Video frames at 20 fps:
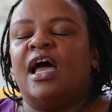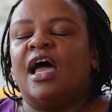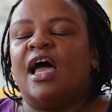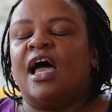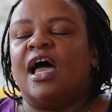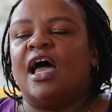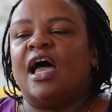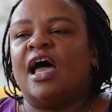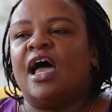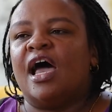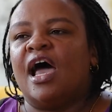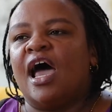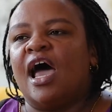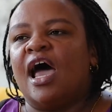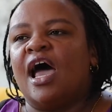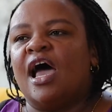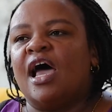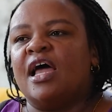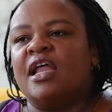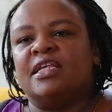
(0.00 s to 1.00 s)

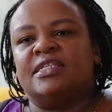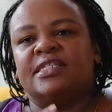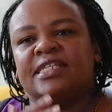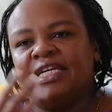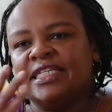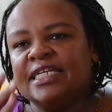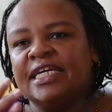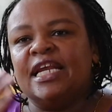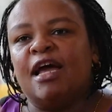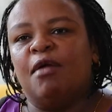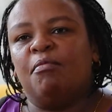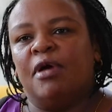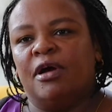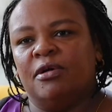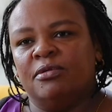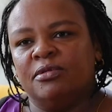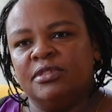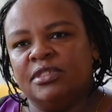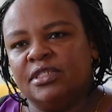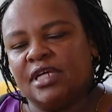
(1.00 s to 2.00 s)
a certain
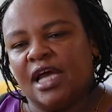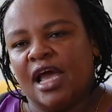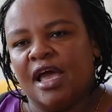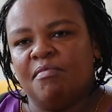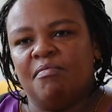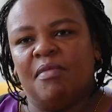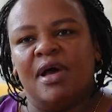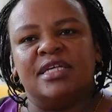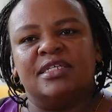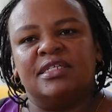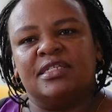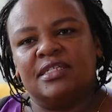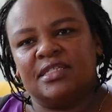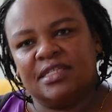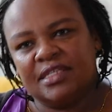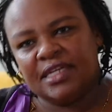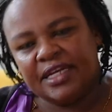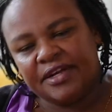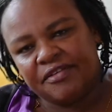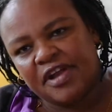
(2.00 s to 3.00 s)
amount I
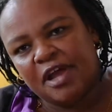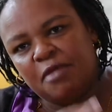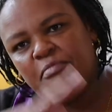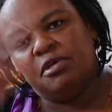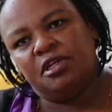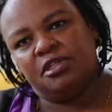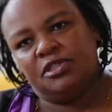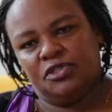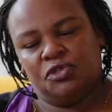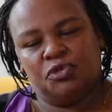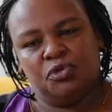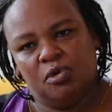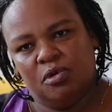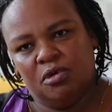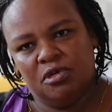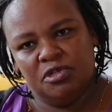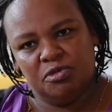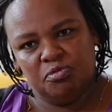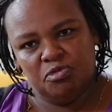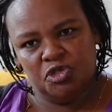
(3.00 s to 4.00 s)
must remit to
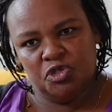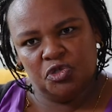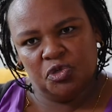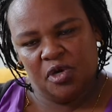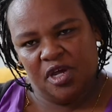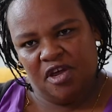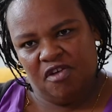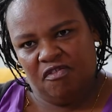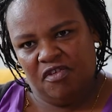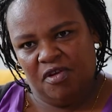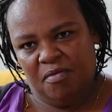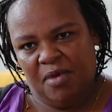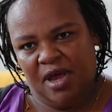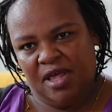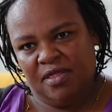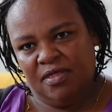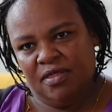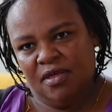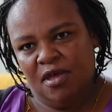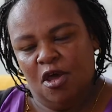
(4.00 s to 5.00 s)
Old Mutual every
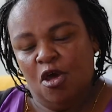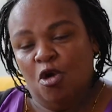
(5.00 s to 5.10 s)
month,